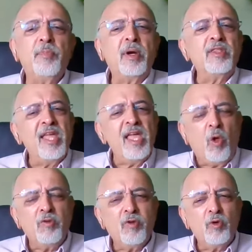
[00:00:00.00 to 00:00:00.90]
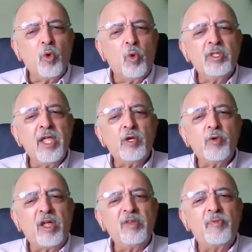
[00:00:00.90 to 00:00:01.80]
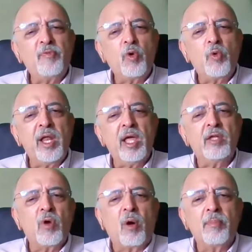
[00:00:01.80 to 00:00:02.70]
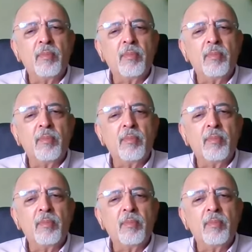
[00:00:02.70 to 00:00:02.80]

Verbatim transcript: but they also don't think twice before quitting a job